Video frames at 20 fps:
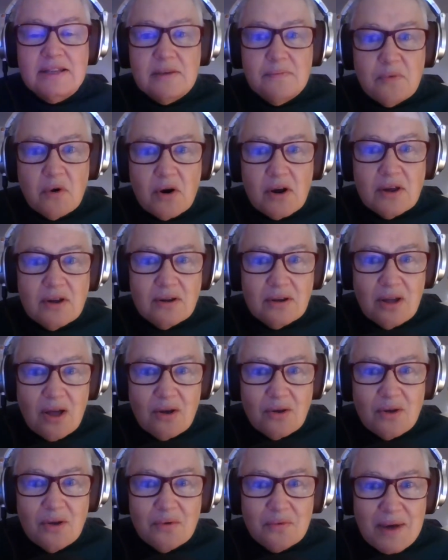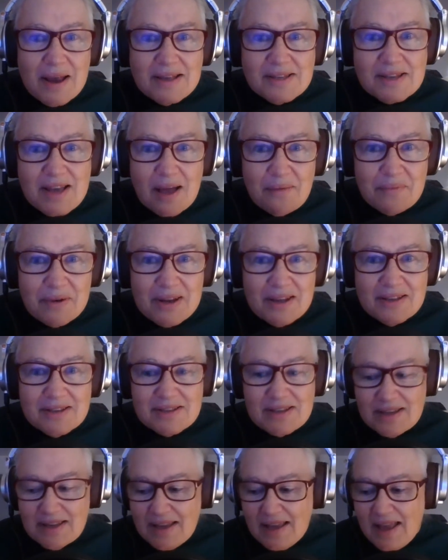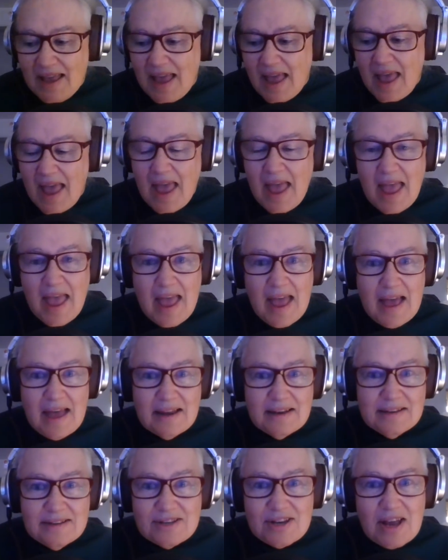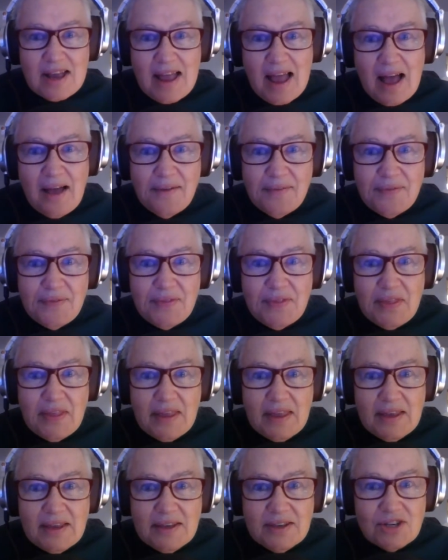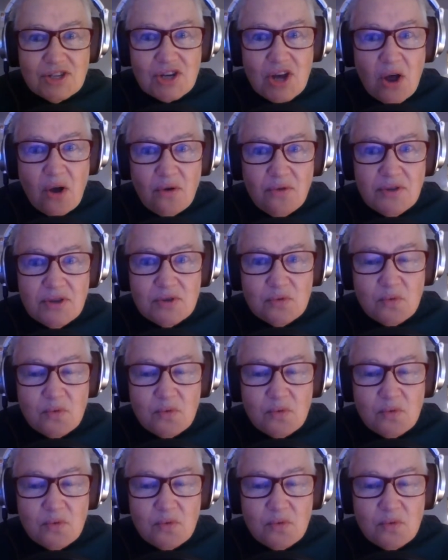support your local race companies. And check out the show